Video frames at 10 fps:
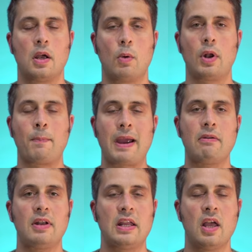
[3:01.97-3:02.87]
Well,
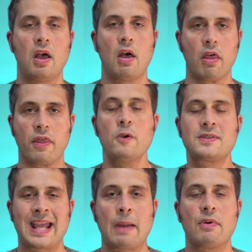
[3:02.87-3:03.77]
apparently those
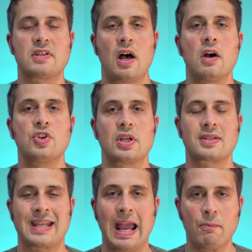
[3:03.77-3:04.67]
cameras aren't
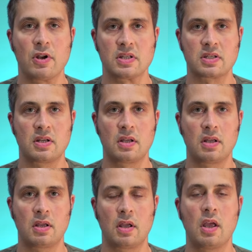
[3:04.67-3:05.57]
just cameras.
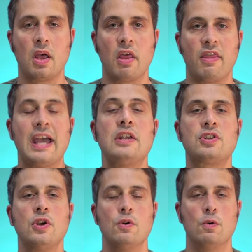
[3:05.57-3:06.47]
They
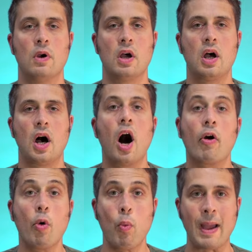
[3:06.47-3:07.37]
too
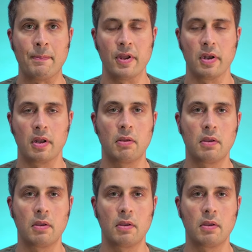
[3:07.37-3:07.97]
are a weapon.